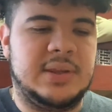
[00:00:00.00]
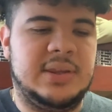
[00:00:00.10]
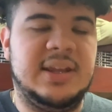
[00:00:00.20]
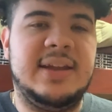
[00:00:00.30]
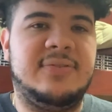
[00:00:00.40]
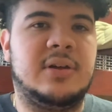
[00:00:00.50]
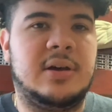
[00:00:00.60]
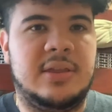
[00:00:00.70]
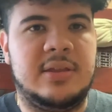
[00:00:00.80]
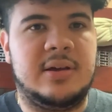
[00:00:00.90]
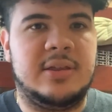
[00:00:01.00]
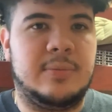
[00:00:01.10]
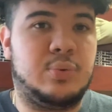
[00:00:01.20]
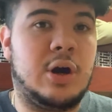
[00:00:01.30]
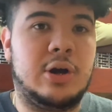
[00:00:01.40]
to give the
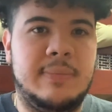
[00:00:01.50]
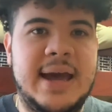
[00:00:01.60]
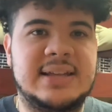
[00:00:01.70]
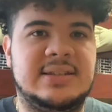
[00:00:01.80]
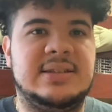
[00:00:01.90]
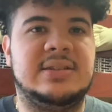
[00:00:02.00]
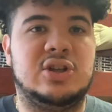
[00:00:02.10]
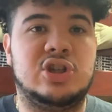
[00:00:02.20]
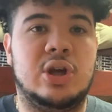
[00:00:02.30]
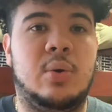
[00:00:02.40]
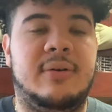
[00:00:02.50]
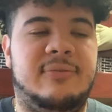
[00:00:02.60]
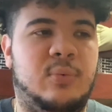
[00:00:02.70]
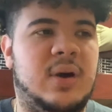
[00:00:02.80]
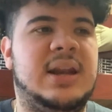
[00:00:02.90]
broader masses a show
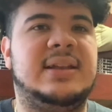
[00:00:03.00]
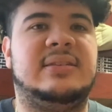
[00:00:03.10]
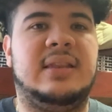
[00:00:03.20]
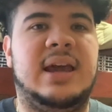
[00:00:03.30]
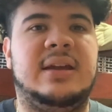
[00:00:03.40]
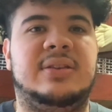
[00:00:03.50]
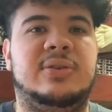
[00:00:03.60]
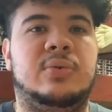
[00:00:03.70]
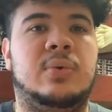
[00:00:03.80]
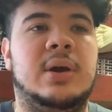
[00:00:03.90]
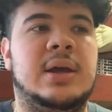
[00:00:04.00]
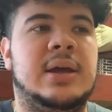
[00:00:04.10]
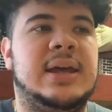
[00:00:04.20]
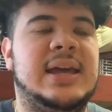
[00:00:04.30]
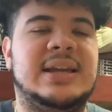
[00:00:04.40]
of what it's like to
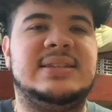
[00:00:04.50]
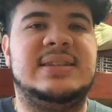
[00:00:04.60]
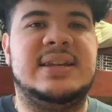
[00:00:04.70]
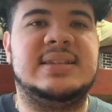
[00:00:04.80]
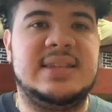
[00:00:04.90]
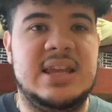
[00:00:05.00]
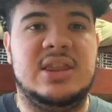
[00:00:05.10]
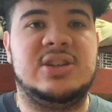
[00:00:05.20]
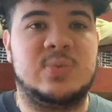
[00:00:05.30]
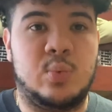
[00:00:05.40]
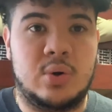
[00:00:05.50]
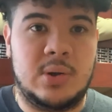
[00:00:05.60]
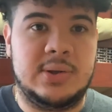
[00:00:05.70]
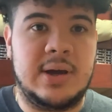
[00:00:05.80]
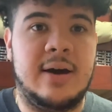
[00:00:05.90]
exist in this
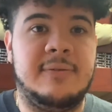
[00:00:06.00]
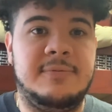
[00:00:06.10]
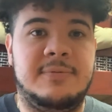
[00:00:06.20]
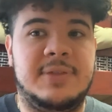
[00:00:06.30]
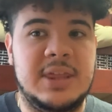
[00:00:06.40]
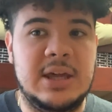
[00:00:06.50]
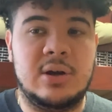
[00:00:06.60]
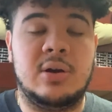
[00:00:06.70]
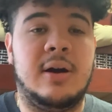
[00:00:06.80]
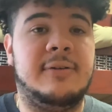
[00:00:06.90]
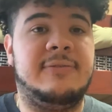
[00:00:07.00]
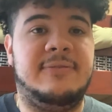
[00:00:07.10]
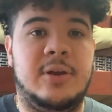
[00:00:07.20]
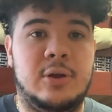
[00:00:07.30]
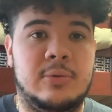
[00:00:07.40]
world of theater, of
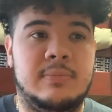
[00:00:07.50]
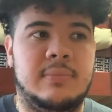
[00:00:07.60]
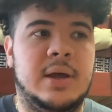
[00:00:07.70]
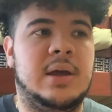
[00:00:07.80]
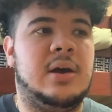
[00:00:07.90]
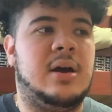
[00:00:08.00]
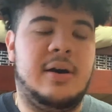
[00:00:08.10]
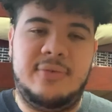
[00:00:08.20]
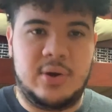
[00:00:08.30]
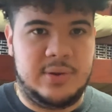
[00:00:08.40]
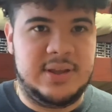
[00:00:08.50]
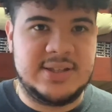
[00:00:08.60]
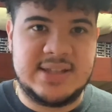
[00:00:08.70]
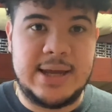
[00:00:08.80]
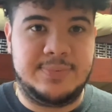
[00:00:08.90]
film, of all of
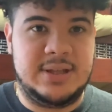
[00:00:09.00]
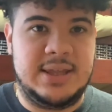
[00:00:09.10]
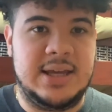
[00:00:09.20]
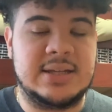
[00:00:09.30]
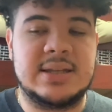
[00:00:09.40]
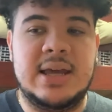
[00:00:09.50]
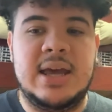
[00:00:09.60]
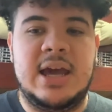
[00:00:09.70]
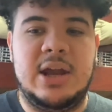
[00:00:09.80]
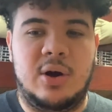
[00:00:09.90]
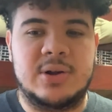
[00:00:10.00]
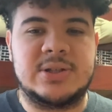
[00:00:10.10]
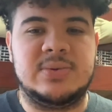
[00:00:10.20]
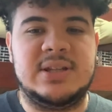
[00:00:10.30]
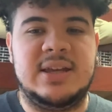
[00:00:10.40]
these types of things. And
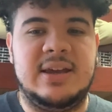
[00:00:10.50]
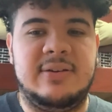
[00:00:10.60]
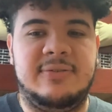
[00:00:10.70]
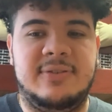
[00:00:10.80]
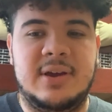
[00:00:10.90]
also to give